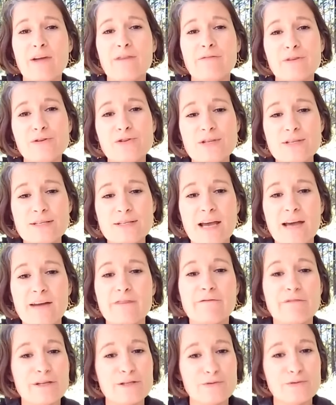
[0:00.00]
if you just had a
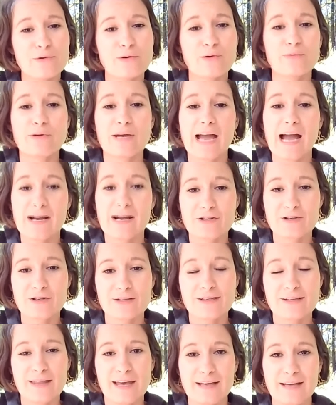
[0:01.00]
visceral reaction
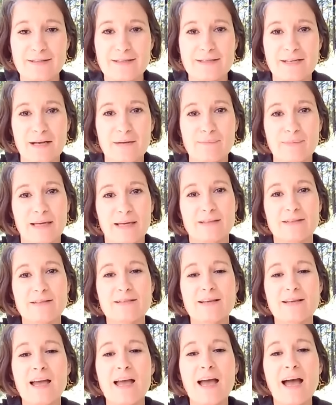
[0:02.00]
to that statement,
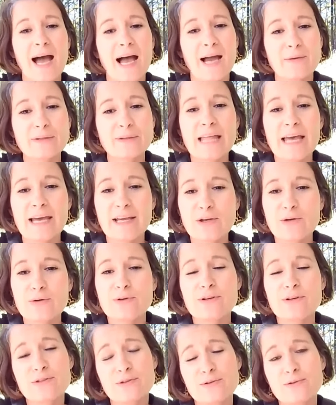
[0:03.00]
I would like you
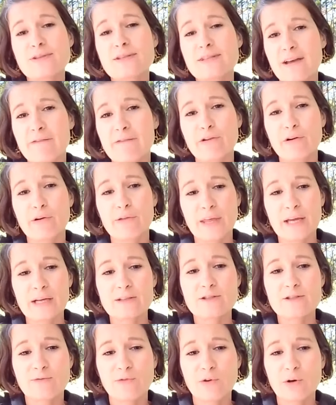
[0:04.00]
to do several
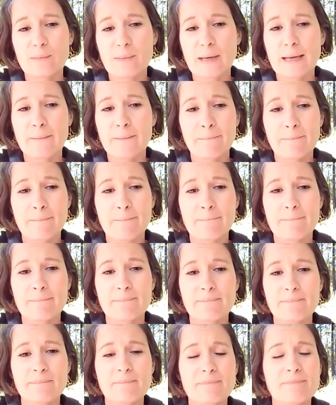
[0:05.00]
things for me.
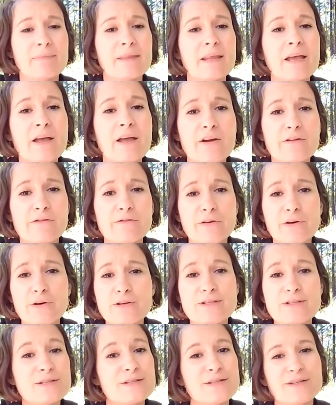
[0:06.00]

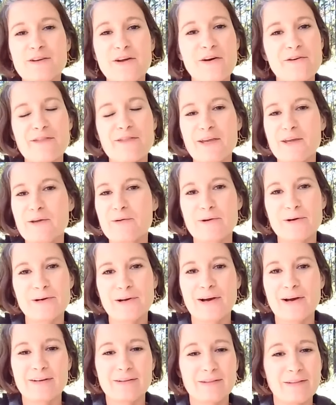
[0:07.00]
First, know that you are
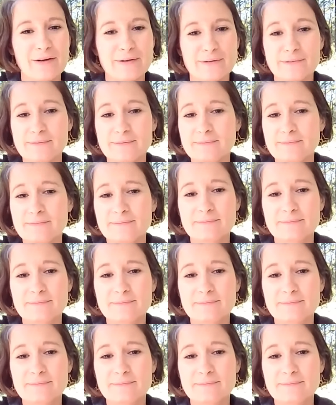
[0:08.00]
not alone.